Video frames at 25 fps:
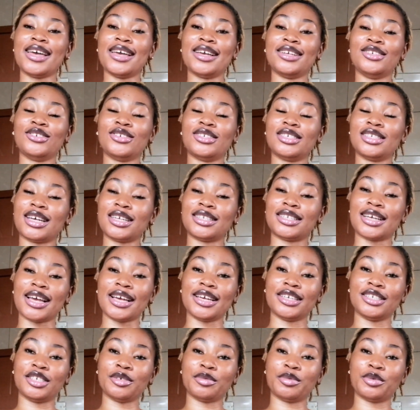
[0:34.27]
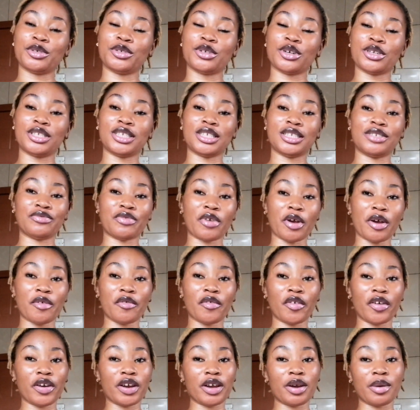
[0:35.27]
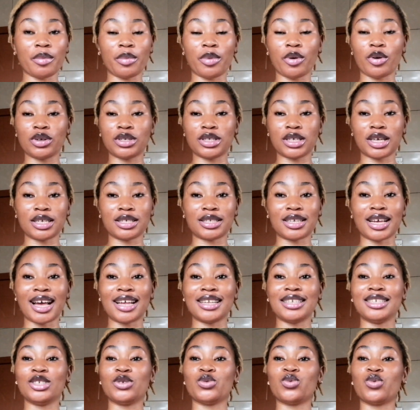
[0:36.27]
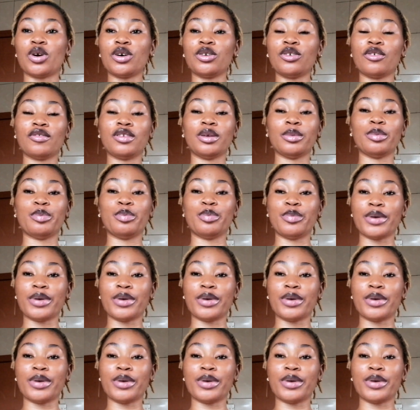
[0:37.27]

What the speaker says: using anti-aging products is very important and is one of the